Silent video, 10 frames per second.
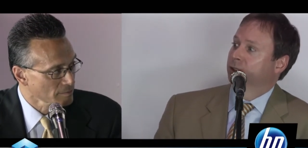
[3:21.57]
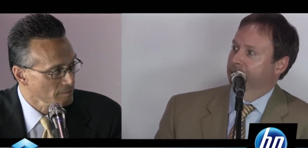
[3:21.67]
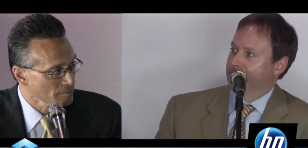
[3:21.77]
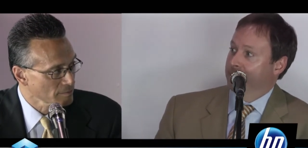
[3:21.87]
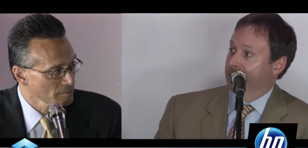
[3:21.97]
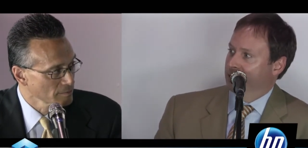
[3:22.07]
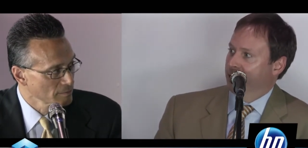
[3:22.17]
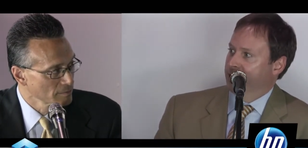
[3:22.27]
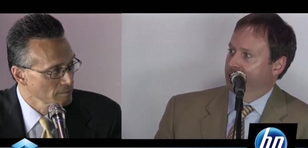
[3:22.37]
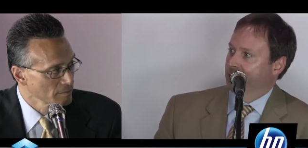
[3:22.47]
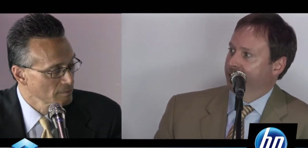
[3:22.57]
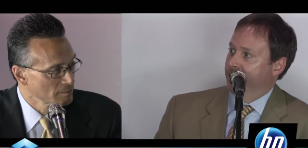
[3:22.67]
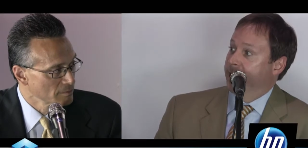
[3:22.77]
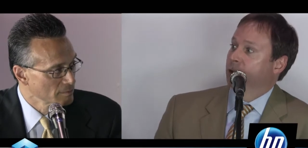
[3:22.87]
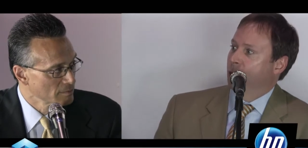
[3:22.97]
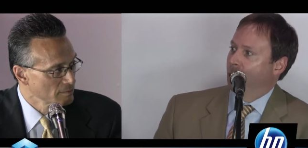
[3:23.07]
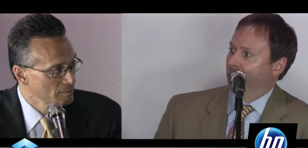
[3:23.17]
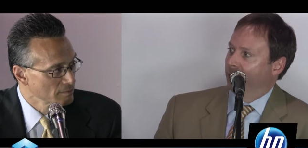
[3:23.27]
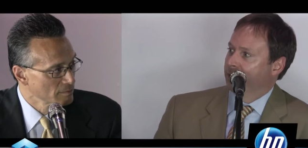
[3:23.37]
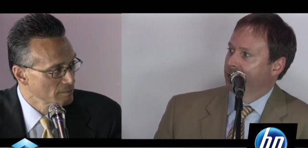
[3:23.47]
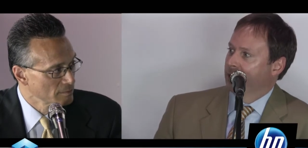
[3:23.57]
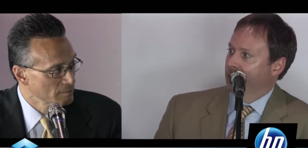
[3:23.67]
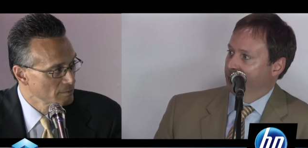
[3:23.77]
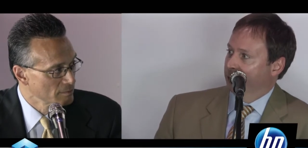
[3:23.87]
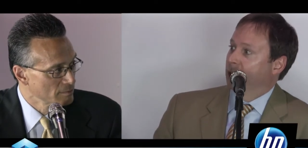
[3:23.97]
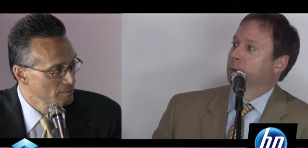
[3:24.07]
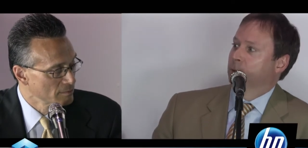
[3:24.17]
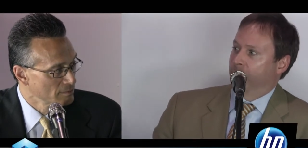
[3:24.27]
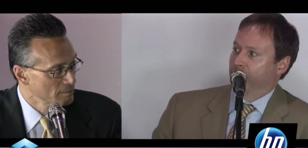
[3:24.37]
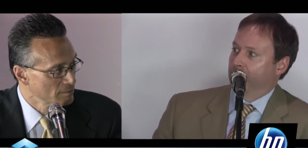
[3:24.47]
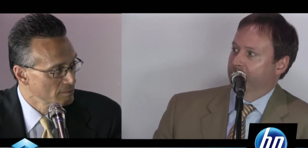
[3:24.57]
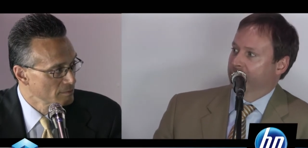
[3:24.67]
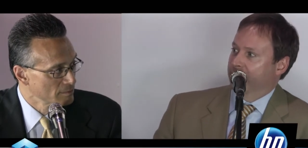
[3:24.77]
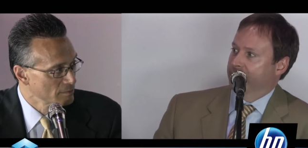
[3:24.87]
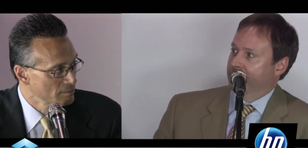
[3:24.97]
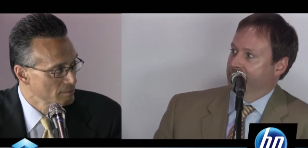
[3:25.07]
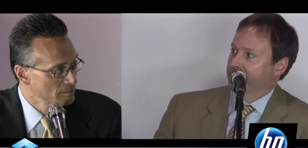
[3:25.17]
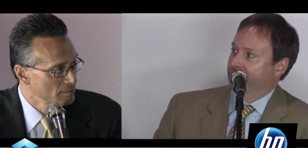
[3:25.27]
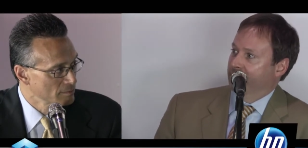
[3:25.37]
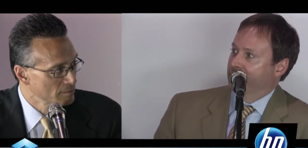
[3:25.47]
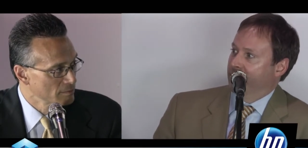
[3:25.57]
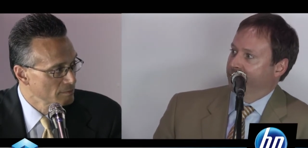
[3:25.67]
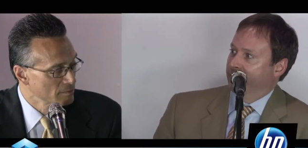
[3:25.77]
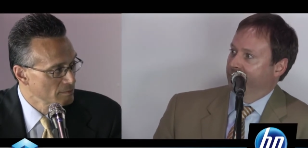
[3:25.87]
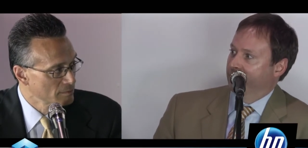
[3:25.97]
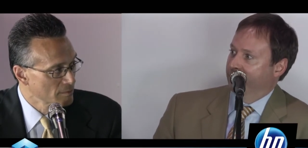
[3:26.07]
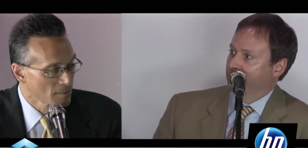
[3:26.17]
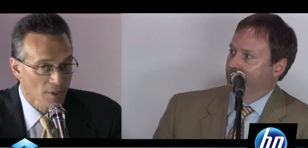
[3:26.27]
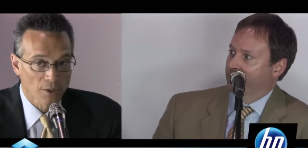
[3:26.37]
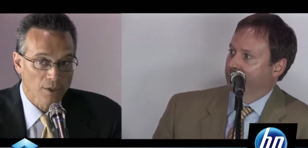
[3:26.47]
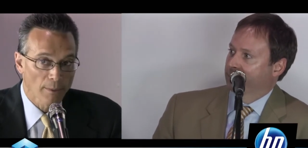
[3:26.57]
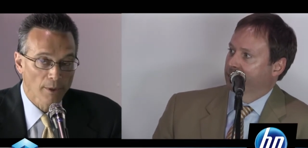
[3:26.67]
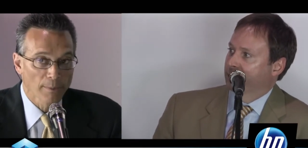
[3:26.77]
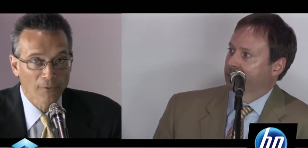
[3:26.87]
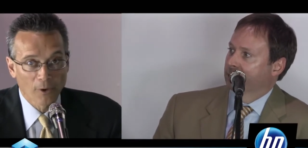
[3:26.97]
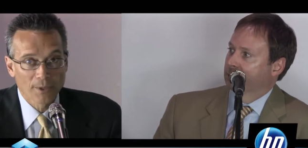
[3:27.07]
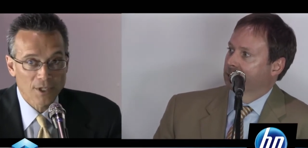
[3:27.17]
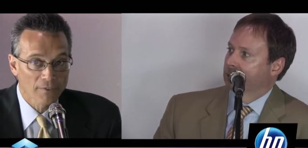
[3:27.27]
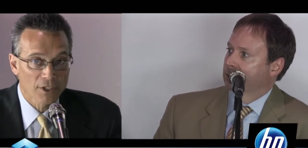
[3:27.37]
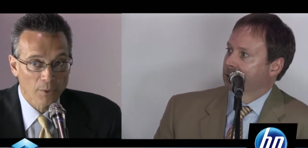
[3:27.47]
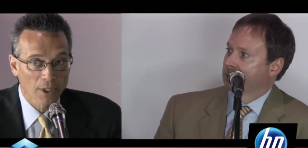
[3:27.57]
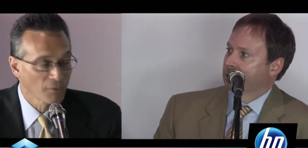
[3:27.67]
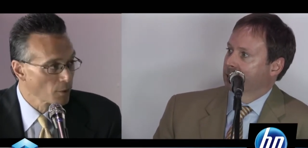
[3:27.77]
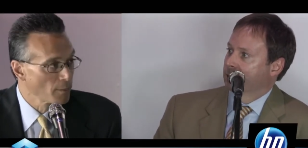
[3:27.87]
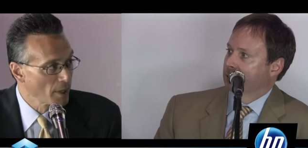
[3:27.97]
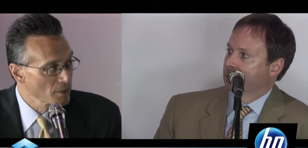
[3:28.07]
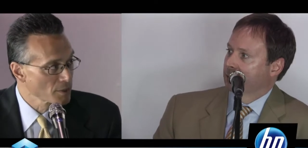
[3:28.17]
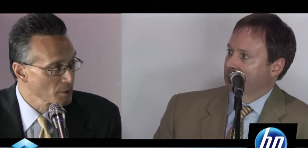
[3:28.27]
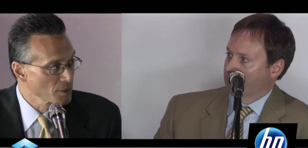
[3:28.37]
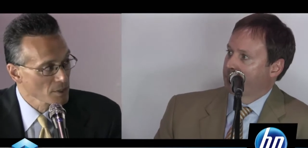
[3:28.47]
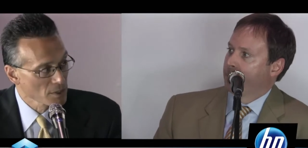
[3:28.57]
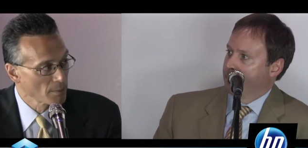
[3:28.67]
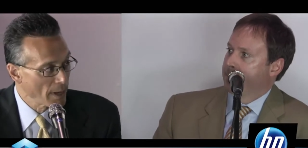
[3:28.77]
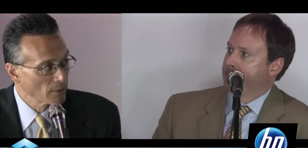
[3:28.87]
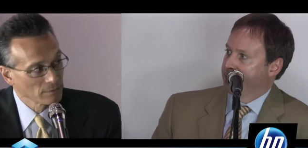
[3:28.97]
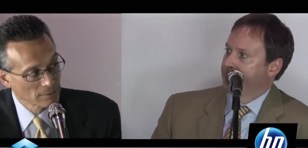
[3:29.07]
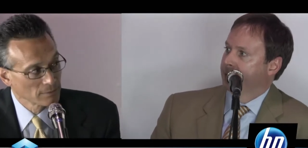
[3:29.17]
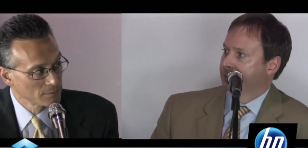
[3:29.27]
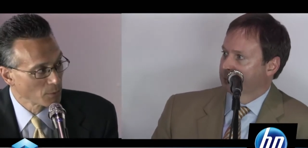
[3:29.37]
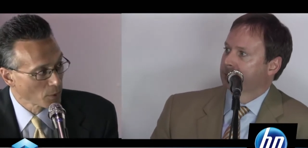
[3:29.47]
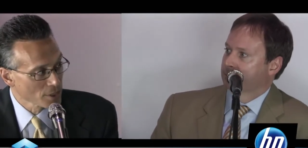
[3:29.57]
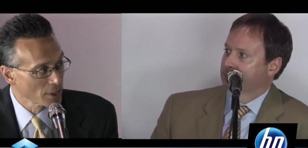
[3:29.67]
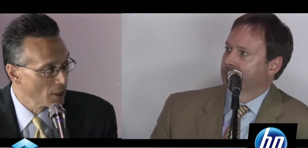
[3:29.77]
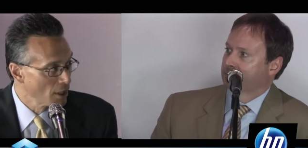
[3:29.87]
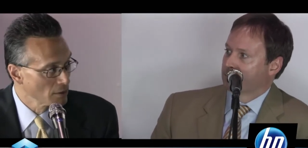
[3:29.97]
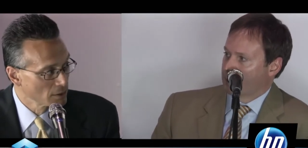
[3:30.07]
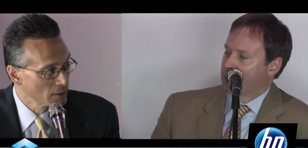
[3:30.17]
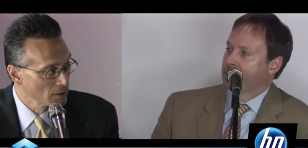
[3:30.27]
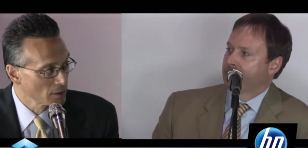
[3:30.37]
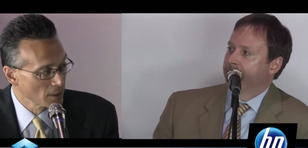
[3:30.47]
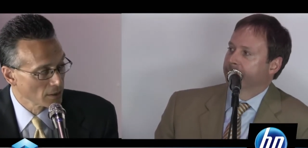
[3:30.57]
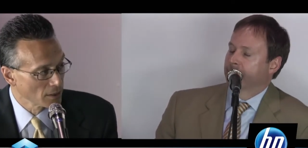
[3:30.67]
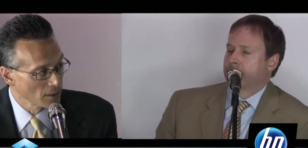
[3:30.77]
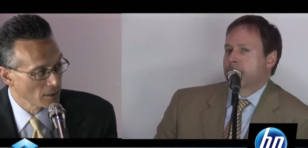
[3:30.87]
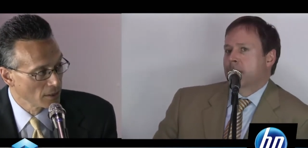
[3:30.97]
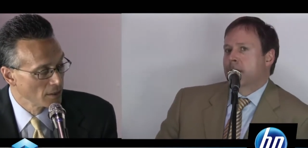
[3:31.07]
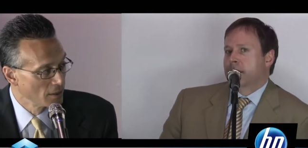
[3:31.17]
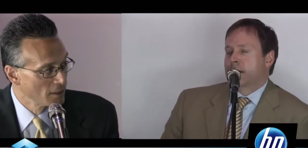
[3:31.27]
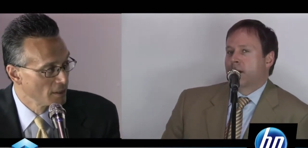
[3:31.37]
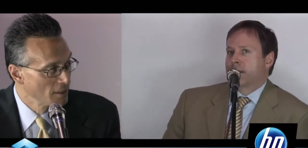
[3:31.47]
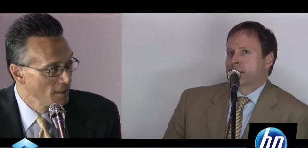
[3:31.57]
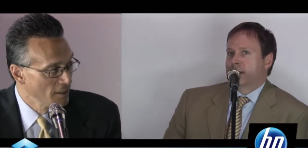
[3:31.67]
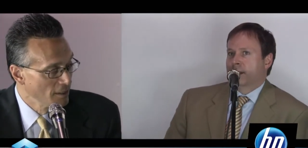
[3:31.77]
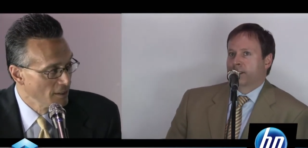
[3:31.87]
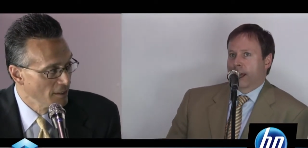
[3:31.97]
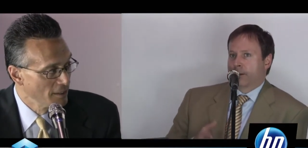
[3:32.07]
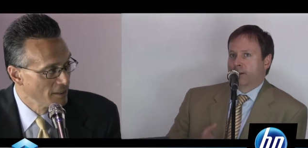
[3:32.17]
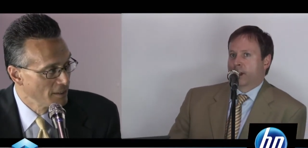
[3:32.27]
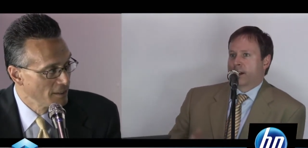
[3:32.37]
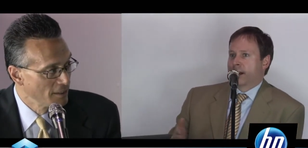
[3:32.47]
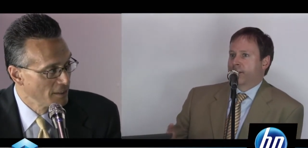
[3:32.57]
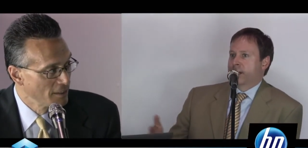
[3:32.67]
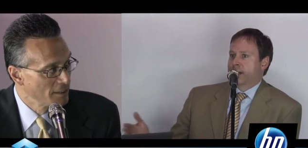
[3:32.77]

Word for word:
Speaker 1: Poulson demonstration of an eight core that'll double the performance again next year and is on track for. for so uh, double
Speaker 2: the performance every 24 months, which is about Moore's Law.
Speaker 1: Uh, yeah. Uh, uh, you know, on the Xeon side, we've done it